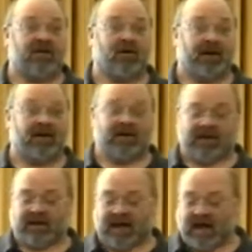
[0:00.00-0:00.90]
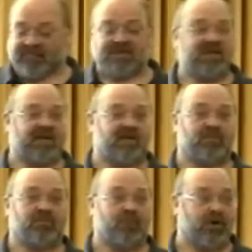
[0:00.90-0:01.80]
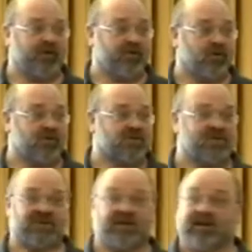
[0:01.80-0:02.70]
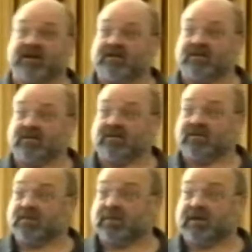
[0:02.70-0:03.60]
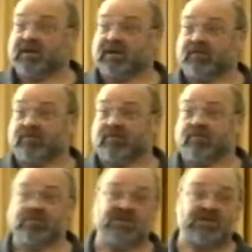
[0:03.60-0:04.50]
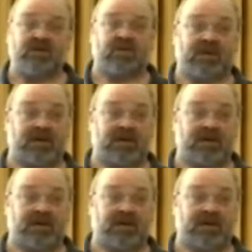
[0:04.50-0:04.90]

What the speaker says: a half a second per invoice to generate the PDF, which is not bad.